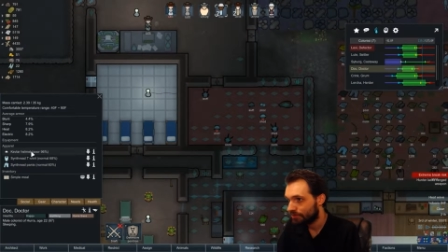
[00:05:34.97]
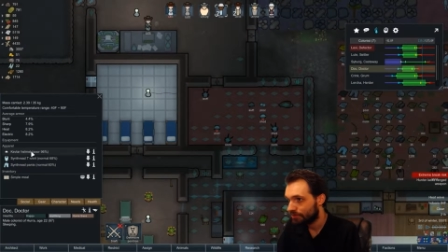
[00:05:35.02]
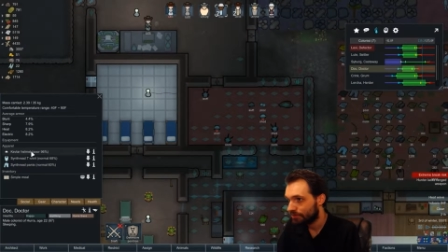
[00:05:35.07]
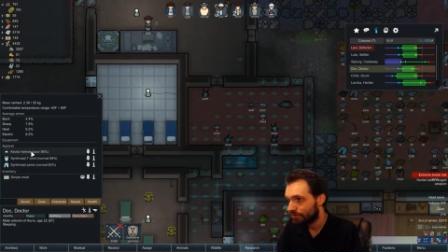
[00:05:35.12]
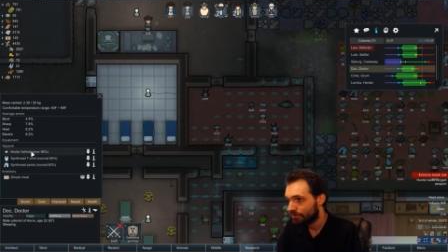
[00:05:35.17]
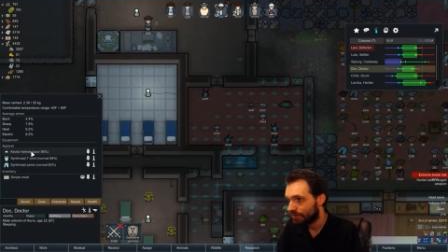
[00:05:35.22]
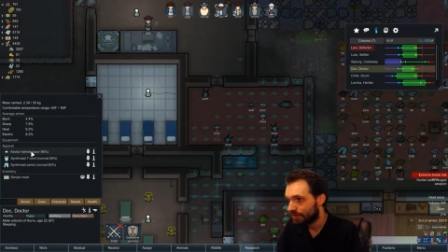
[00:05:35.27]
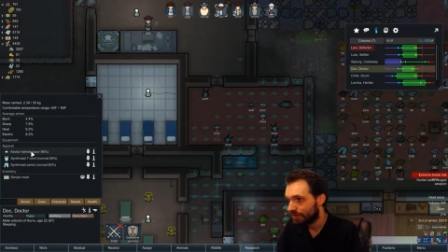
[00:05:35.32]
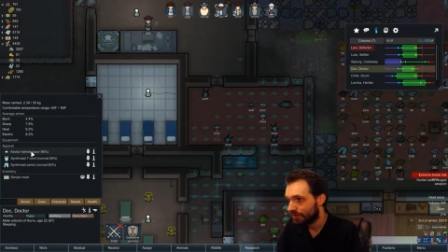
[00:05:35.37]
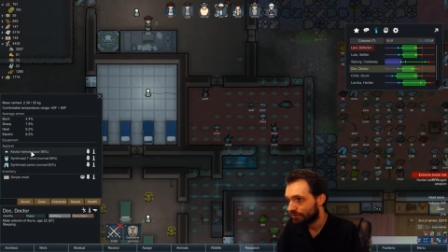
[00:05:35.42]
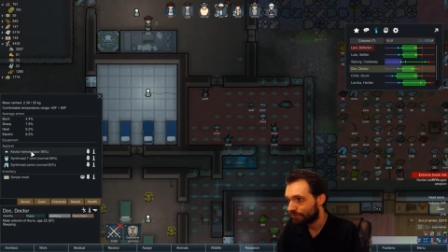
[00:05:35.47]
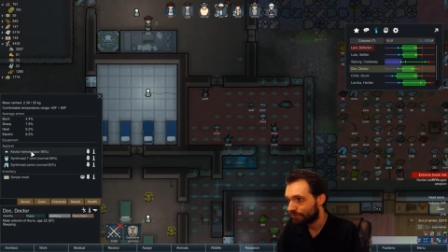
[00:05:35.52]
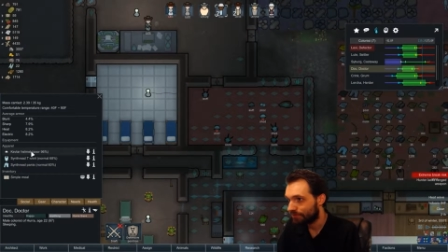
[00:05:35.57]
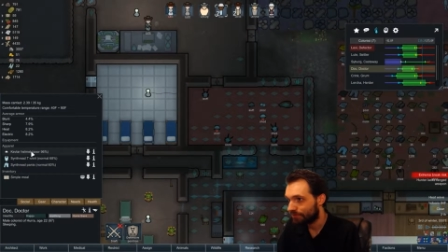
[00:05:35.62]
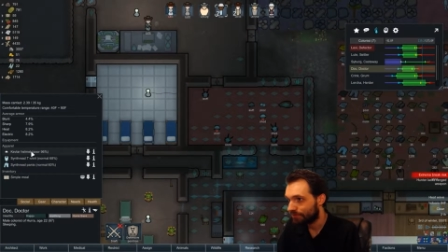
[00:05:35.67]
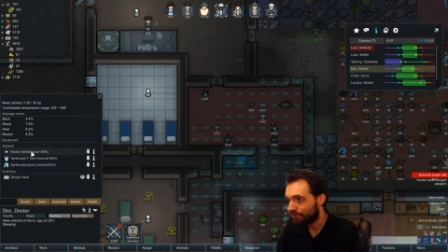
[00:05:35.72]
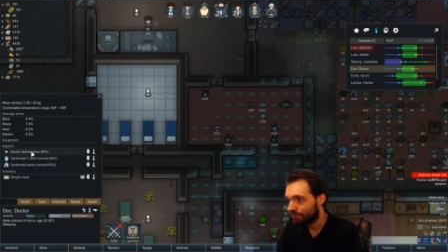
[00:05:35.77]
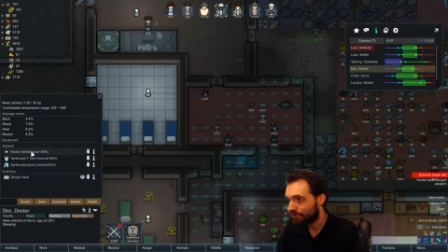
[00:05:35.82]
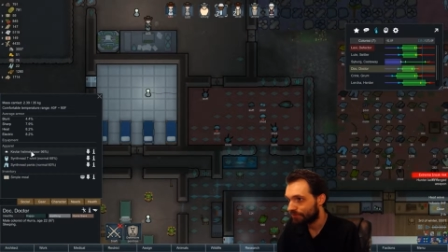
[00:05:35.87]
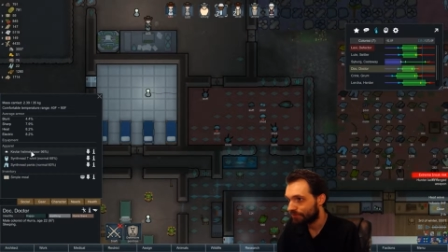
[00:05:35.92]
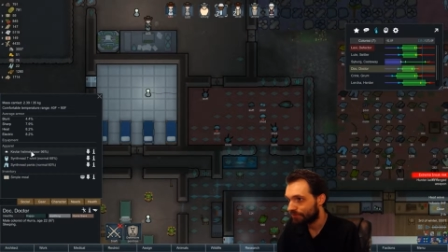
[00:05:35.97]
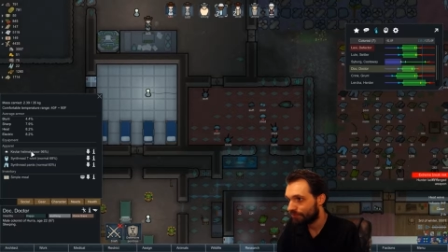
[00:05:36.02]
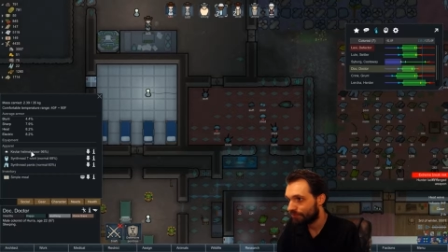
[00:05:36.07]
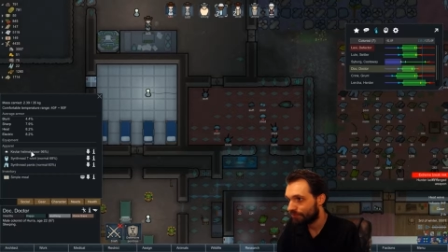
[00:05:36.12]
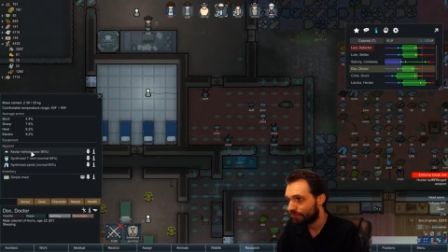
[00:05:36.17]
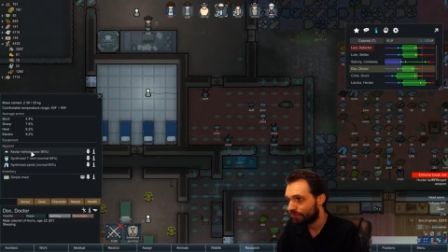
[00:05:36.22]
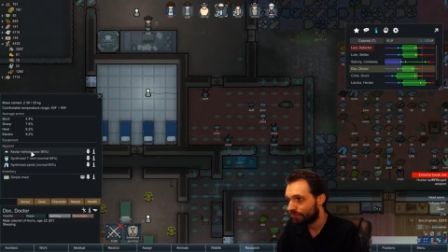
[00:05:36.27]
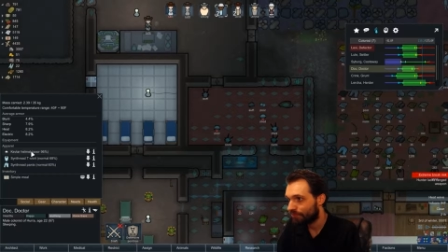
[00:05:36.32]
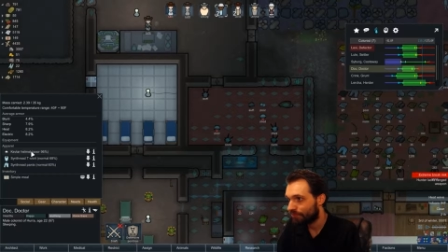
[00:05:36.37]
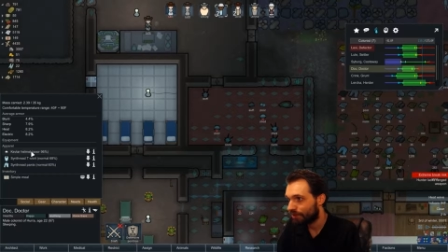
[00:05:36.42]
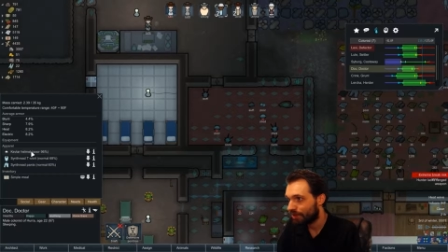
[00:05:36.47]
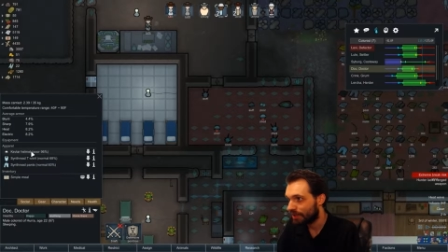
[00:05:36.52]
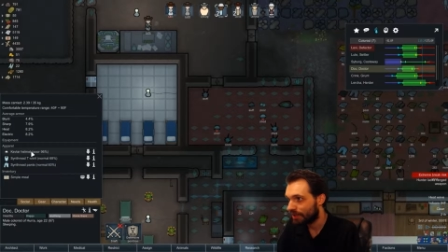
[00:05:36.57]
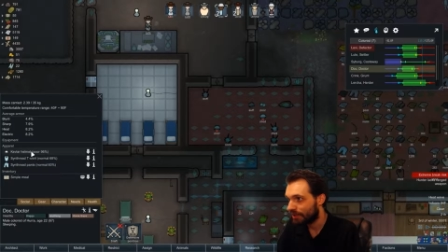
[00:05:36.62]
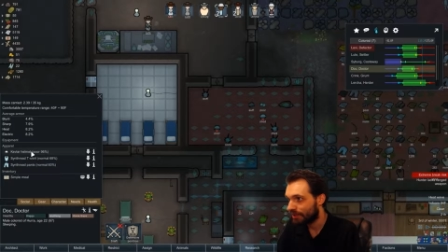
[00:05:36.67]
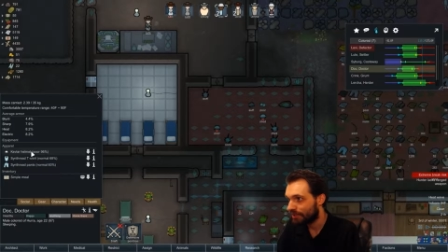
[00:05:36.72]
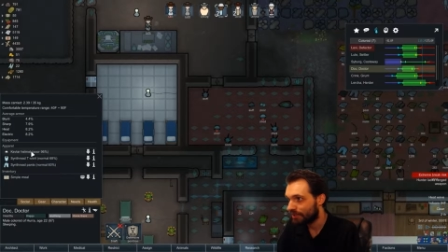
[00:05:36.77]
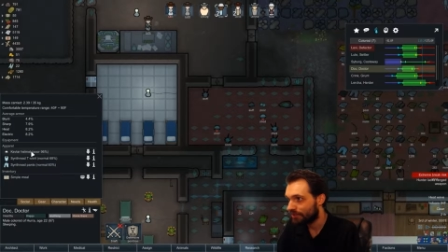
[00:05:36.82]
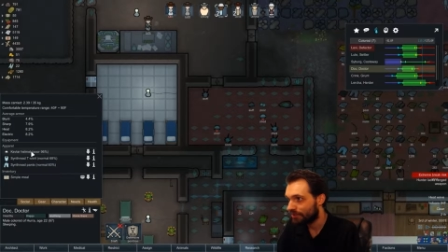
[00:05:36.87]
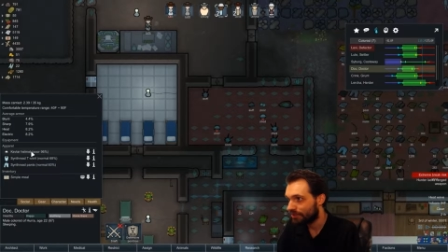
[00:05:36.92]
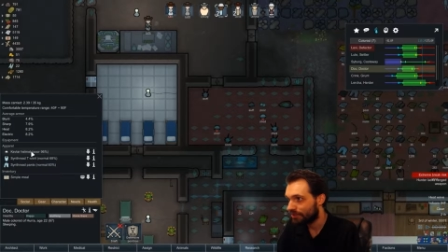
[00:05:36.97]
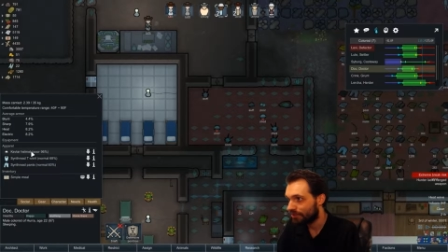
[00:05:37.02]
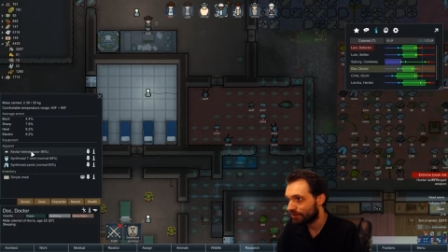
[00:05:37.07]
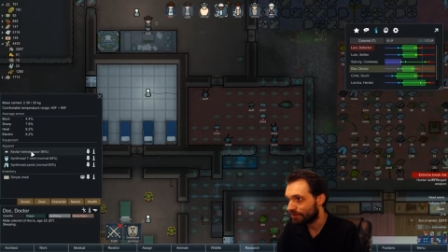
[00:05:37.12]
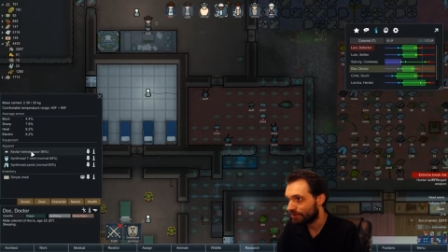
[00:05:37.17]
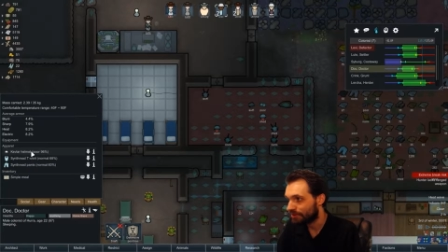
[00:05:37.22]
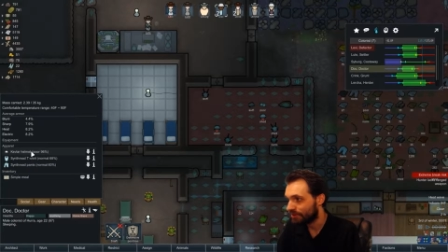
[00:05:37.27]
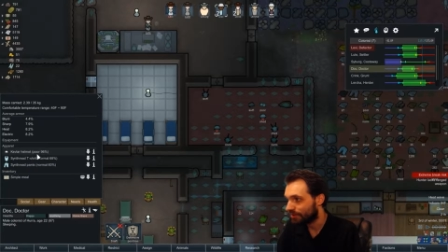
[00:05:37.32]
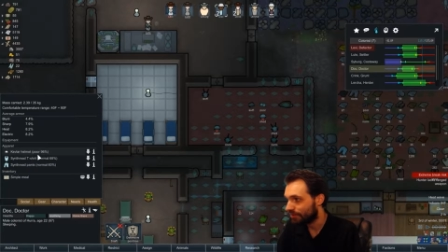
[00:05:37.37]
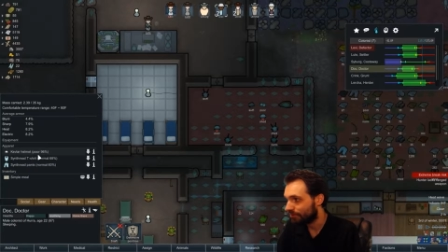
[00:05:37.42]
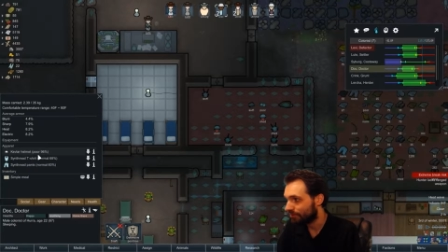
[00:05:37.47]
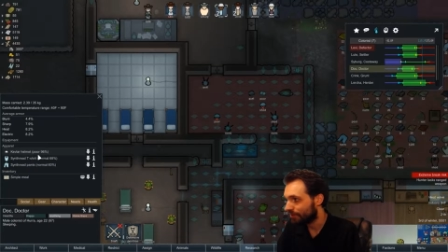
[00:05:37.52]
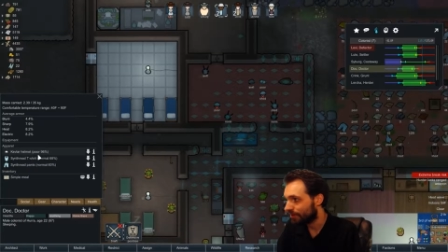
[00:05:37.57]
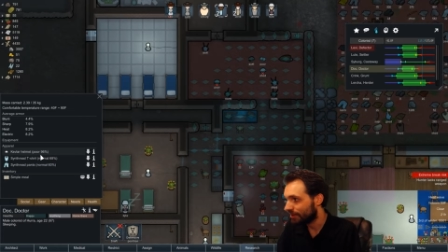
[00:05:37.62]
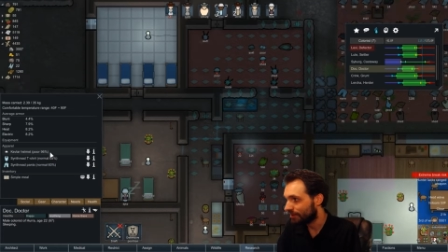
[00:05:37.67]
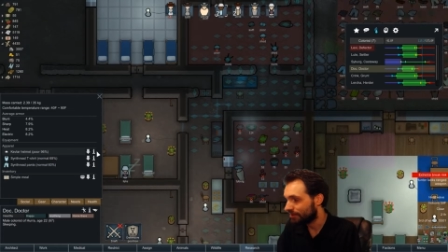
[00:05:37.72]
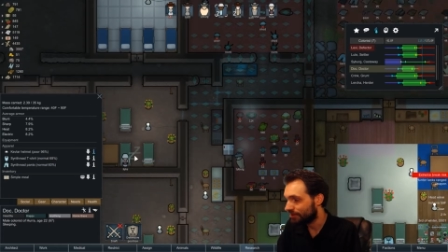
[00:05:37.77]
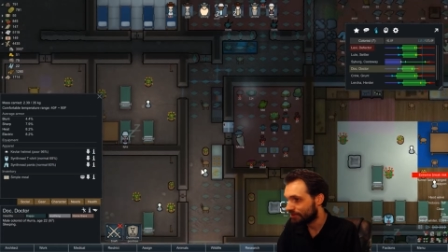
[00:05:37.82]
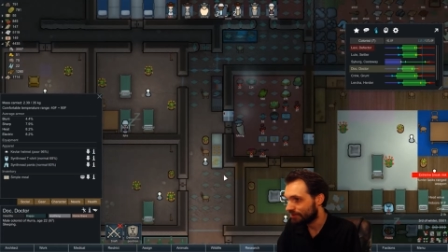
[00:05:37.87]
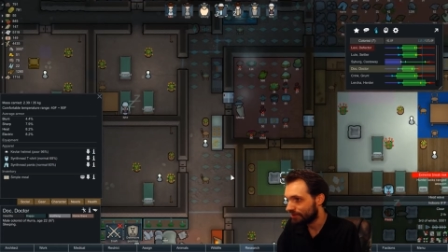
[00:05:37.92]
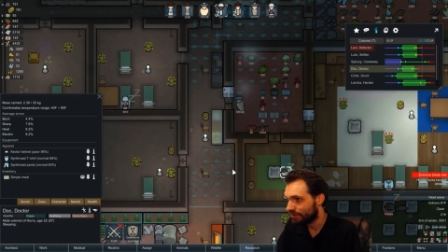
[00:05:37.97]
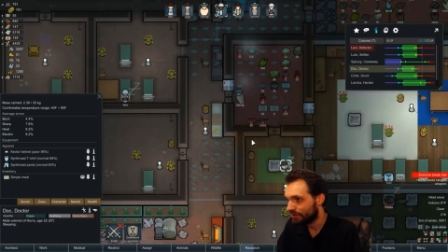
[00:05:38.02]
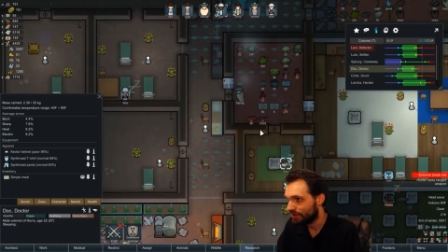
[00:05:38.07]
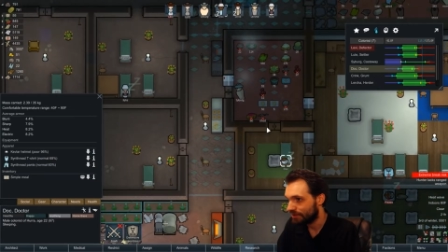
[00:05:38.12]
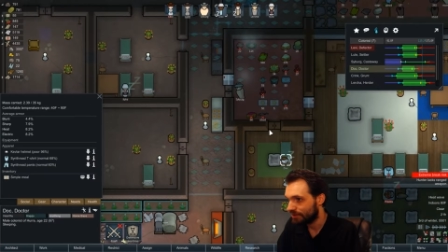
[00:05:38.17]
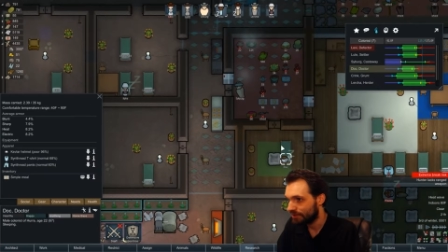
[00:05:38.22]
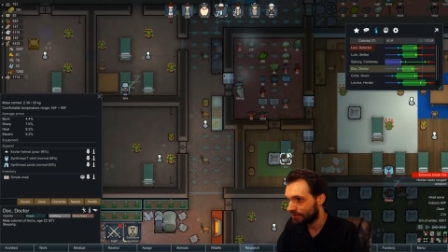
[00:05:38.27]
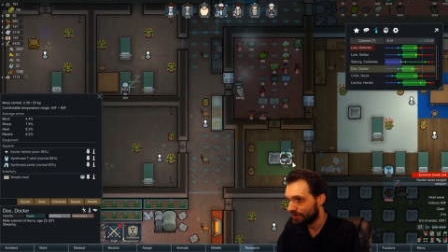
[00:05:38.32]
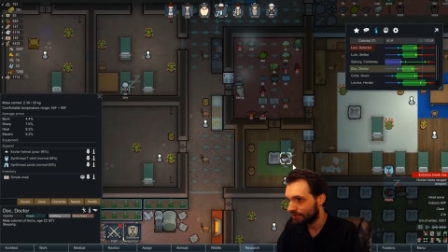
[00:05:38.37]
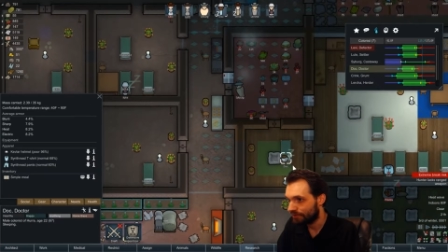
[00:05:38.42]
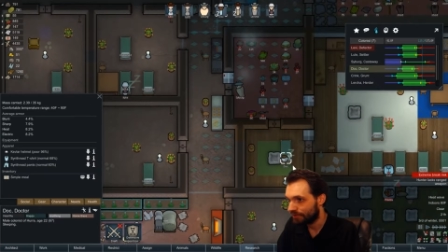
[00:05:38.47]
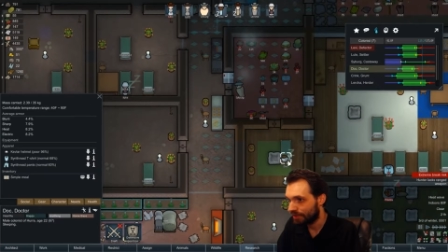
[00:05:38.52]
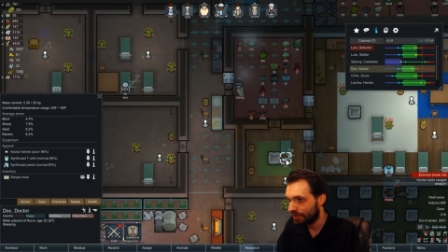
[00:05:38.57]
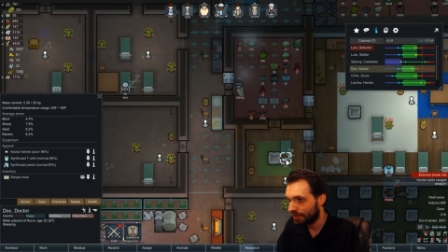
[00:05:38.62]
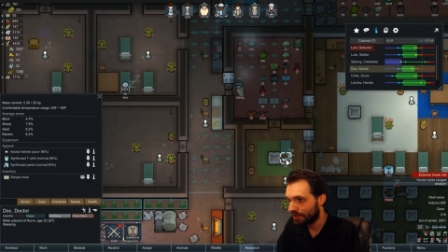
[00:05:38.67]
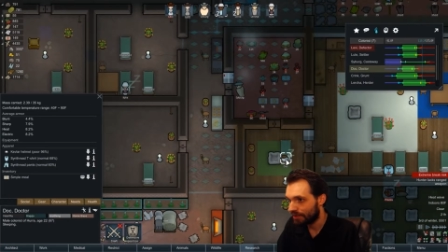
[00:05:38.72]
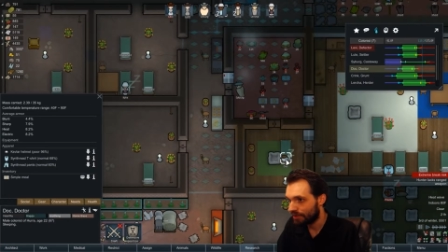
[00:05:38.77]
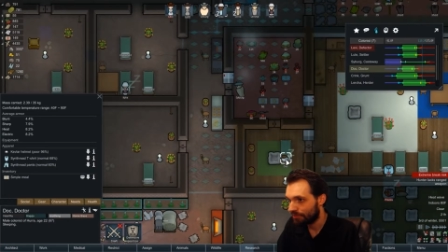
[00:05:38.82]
That's fine. No, that's not fine. You're going to need to give that up.